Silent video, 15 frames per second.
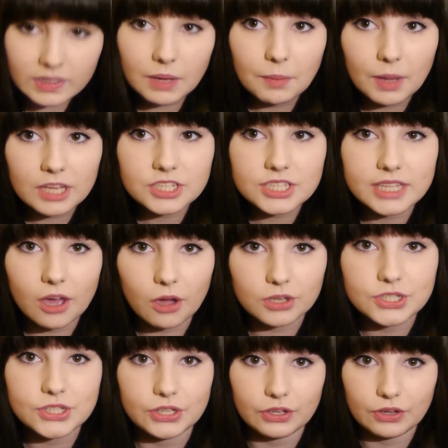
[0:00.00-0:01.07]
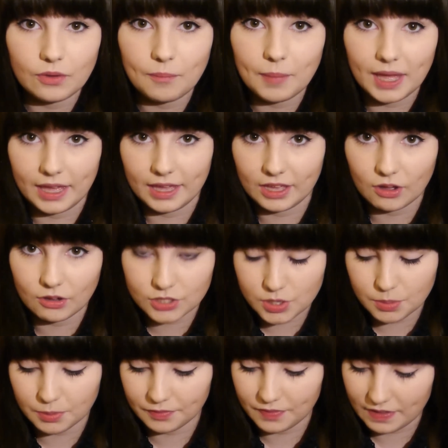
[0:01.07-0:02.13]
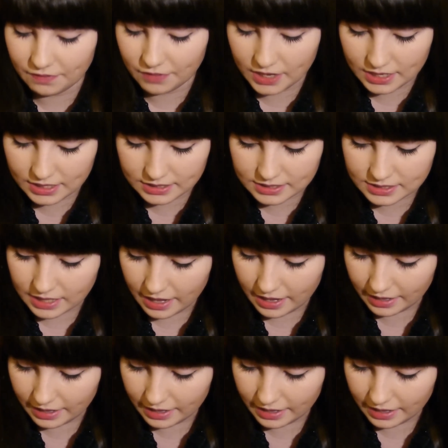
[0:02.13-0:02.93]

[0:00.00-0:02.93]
Well, I'll just get on to my October favourites.